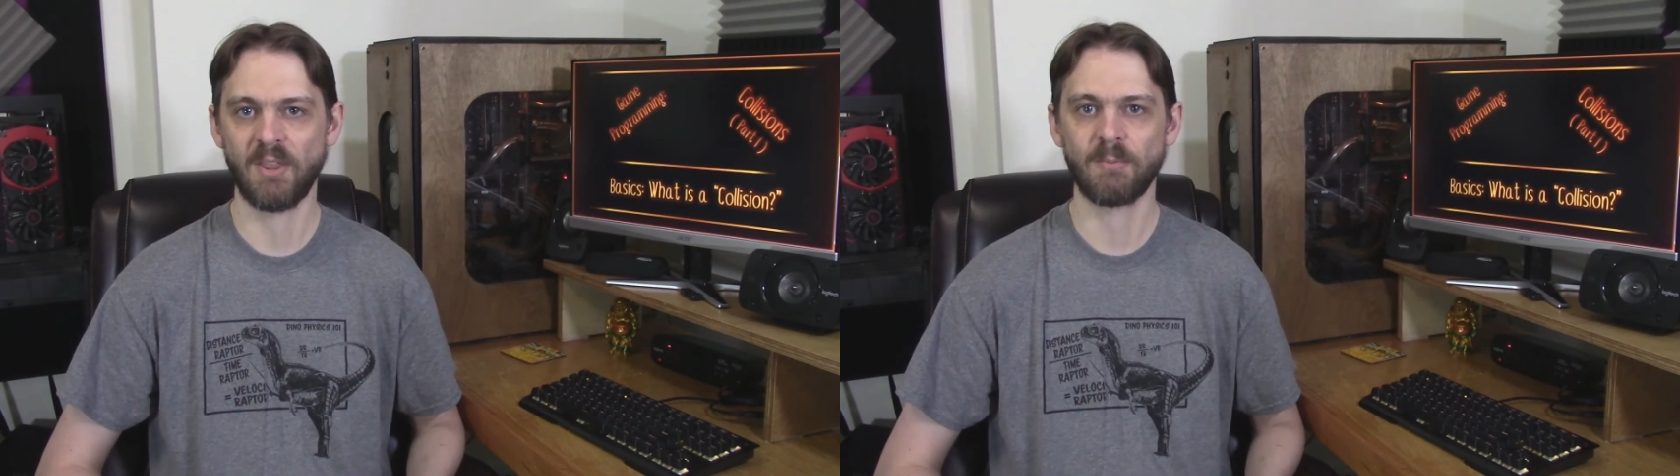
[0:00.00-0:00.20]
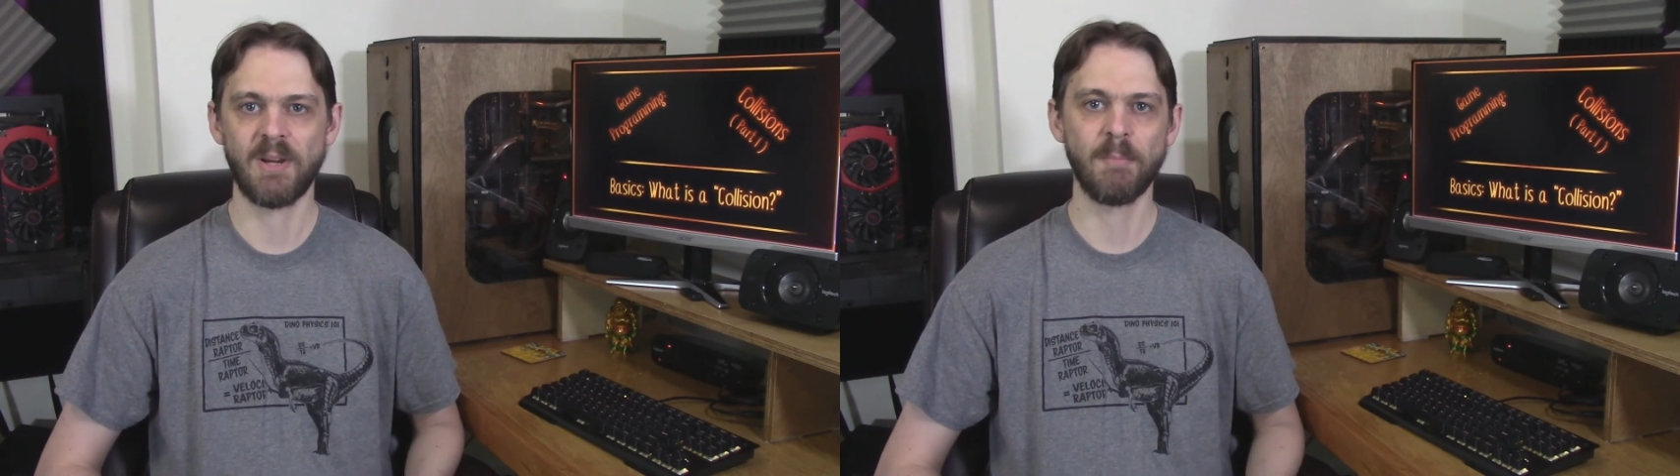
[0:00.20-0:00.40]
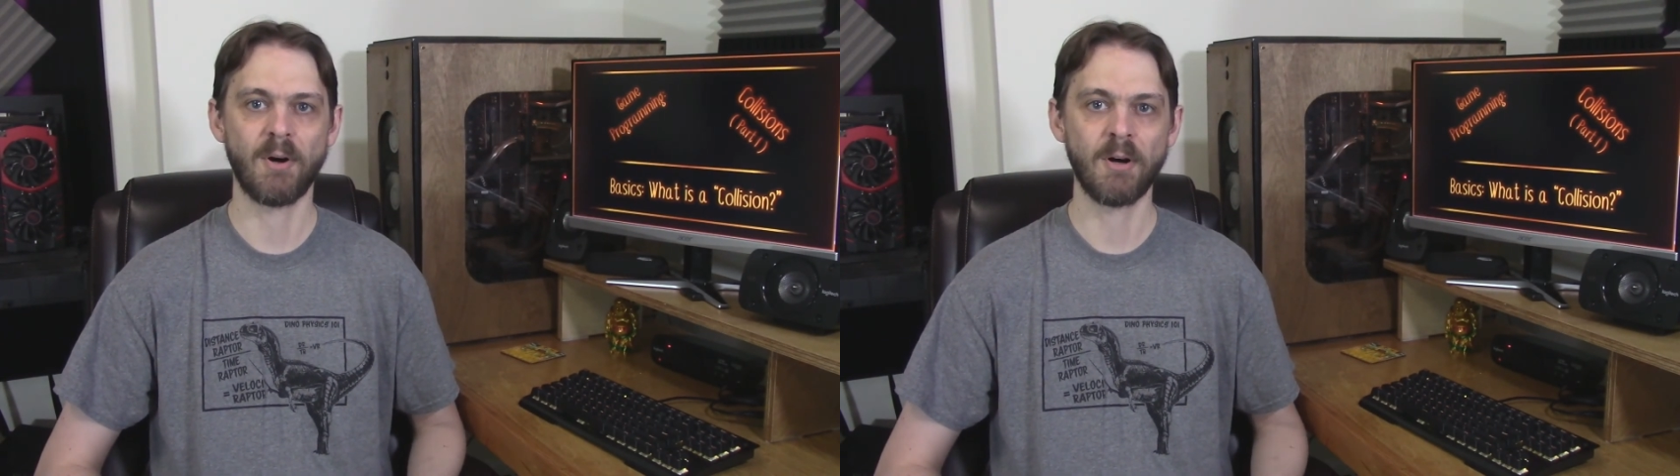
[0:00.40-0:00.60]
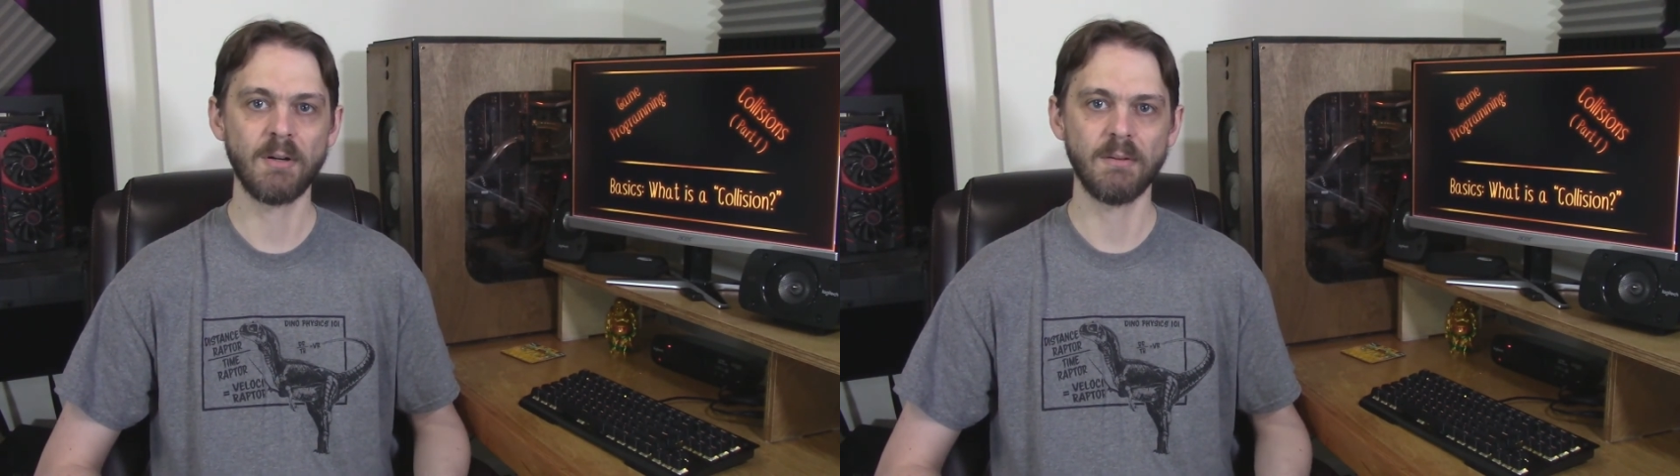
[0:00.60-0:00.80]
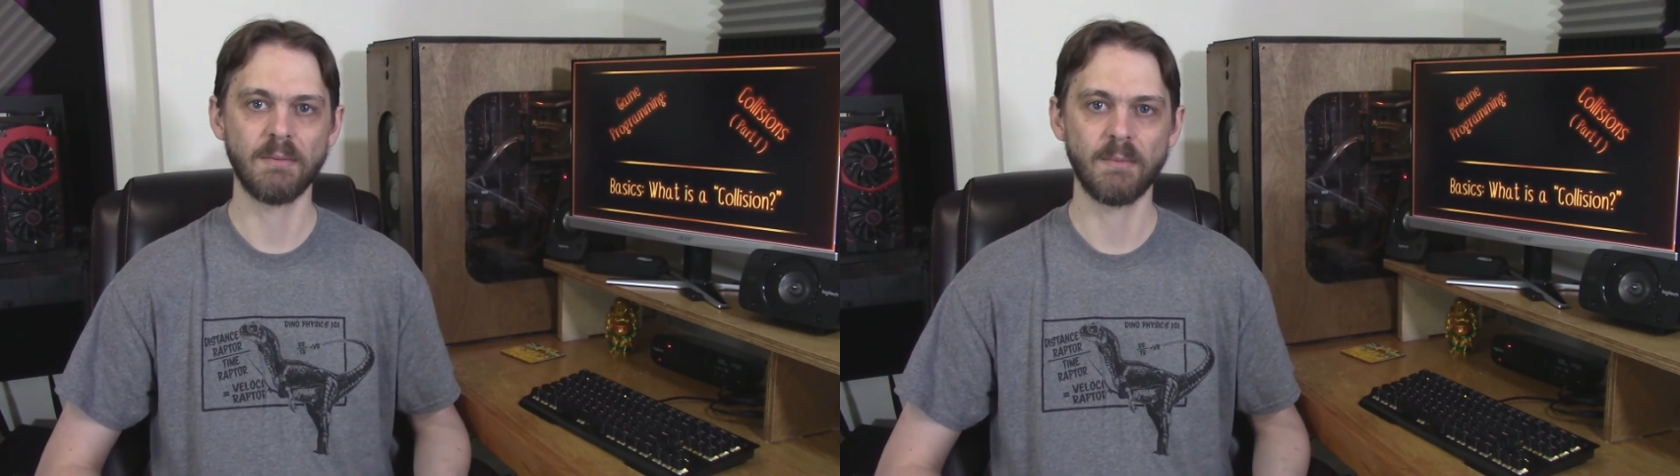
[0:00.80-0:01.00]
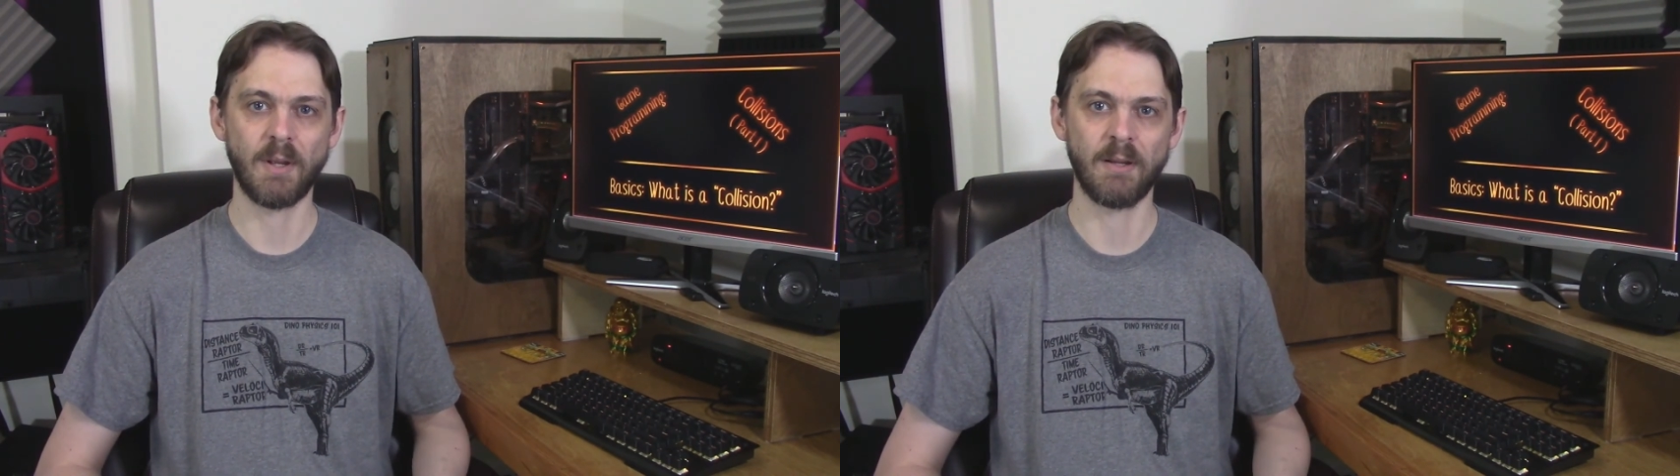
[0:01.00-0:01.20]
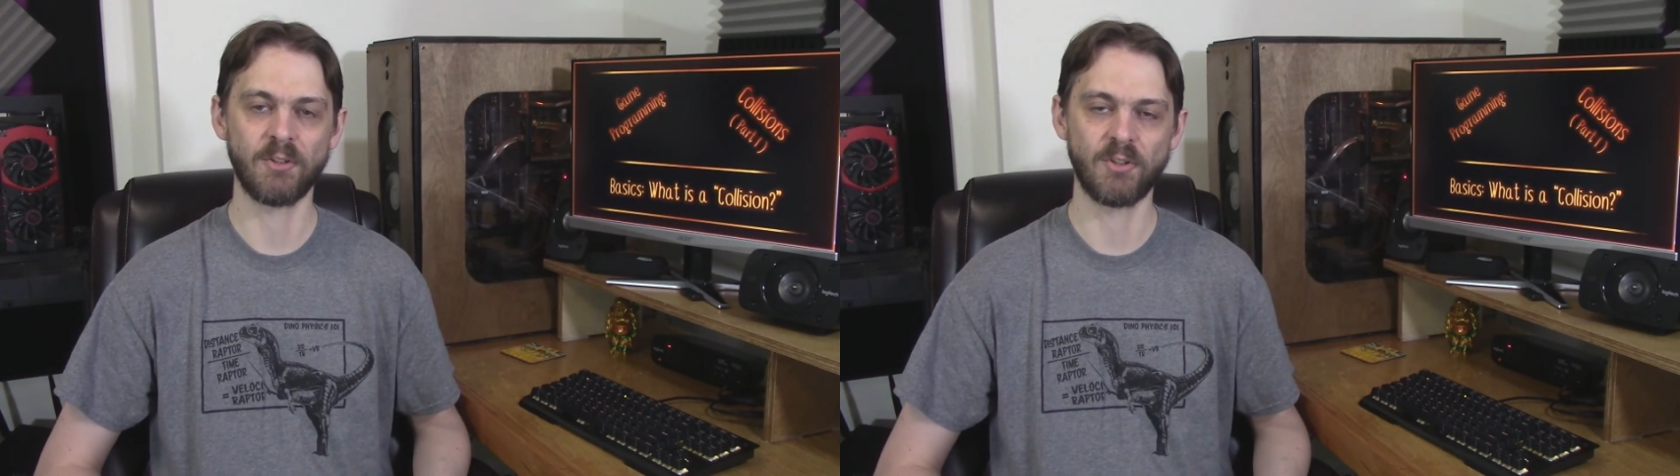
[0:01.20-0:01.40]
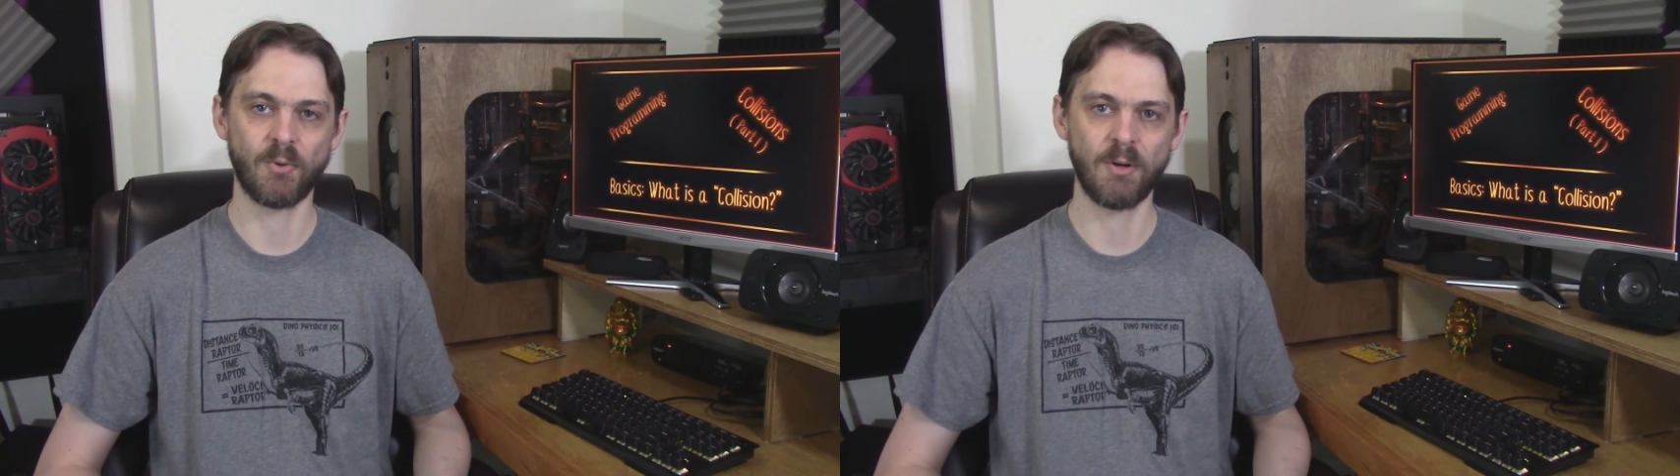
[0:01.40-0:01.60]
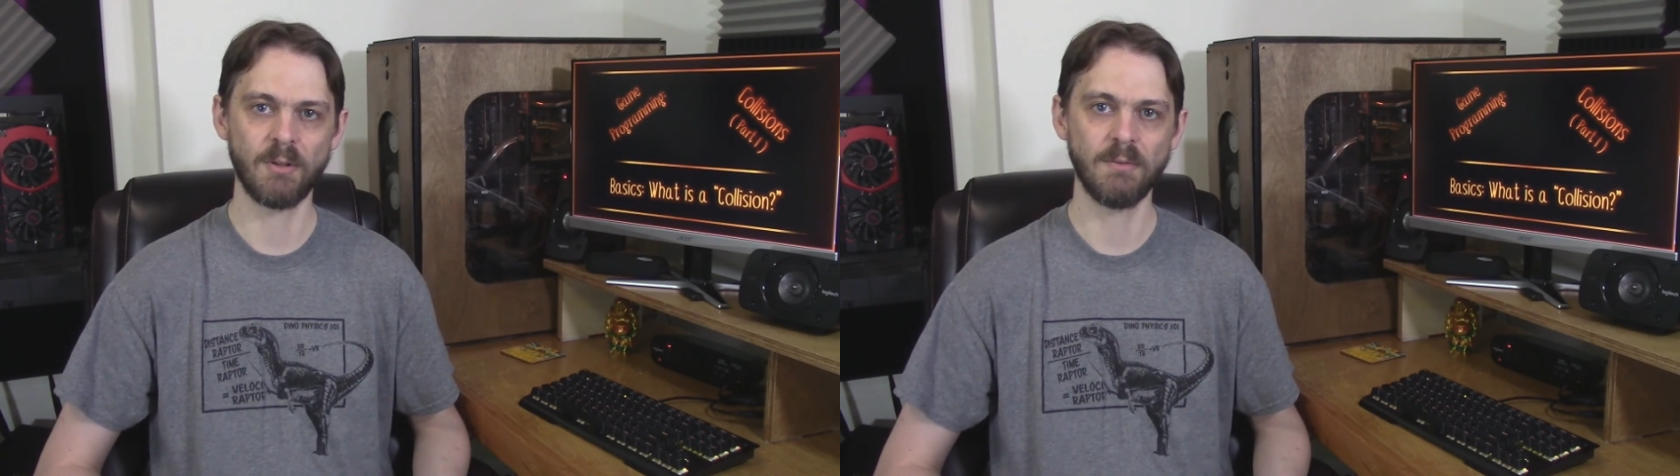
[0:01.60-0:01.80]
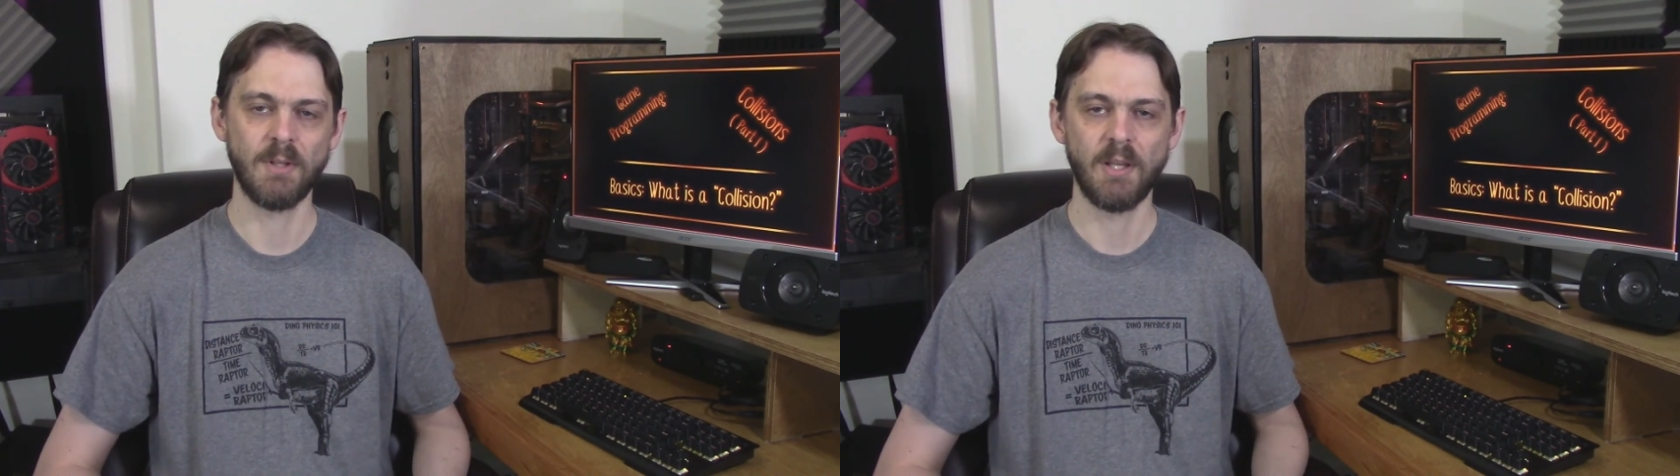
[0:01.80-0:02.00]
three-part
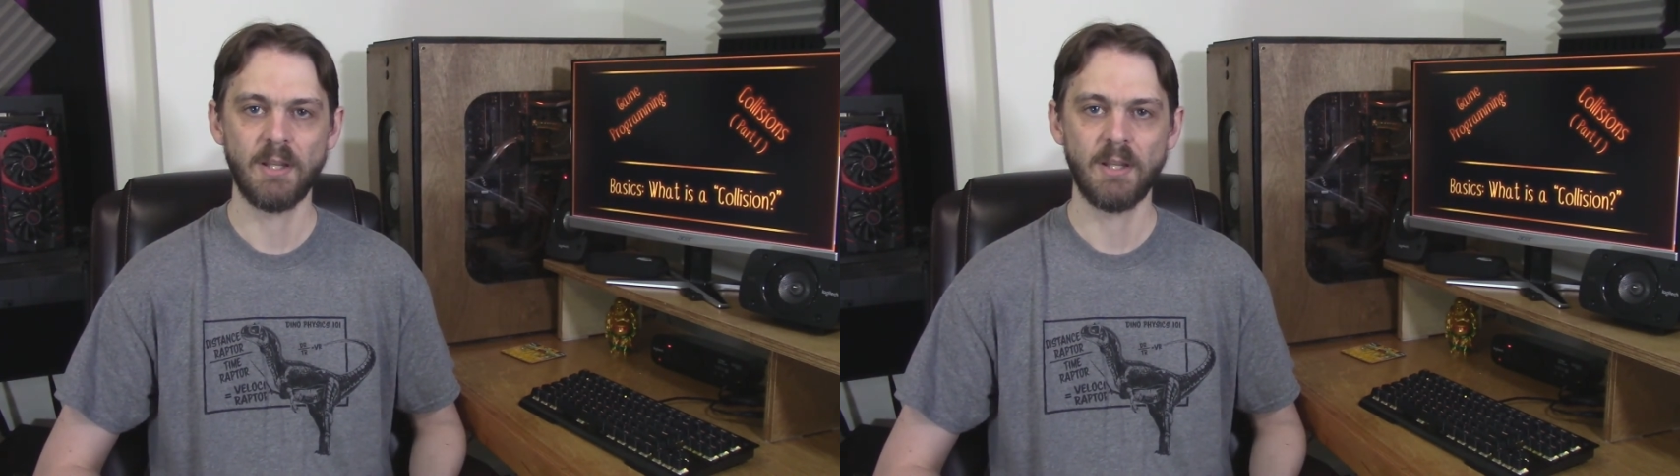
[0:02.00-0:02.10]
tutorial.